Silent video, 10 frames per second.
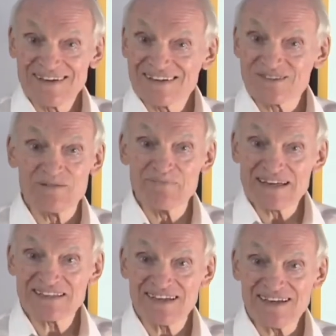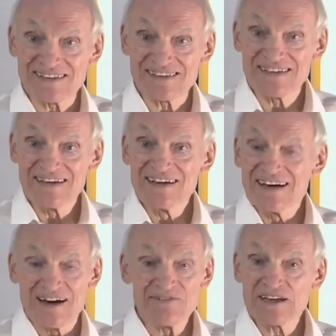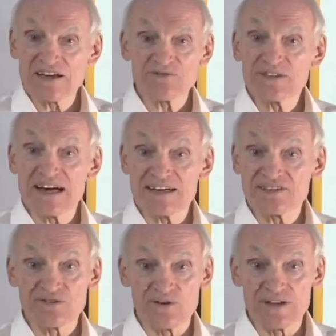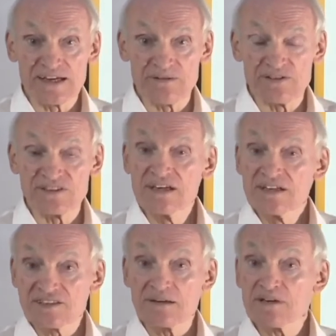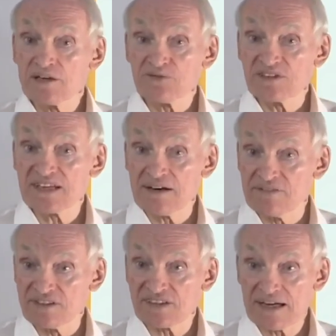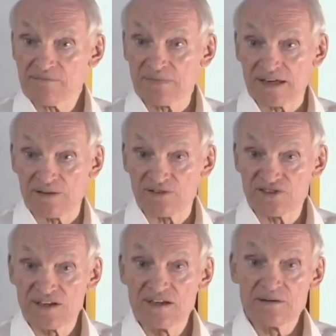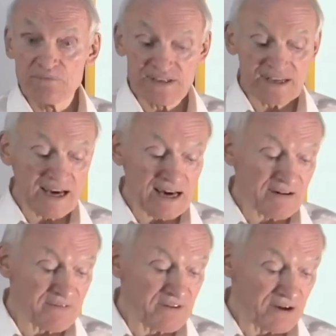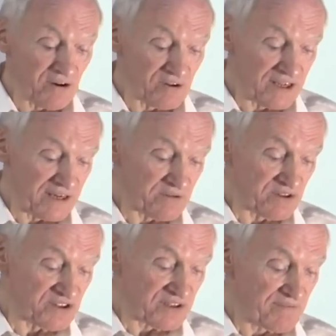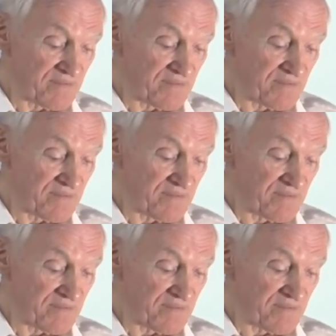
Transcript: So it makes sense. Every country has their own language. Some countries have the same language, but they have their own language.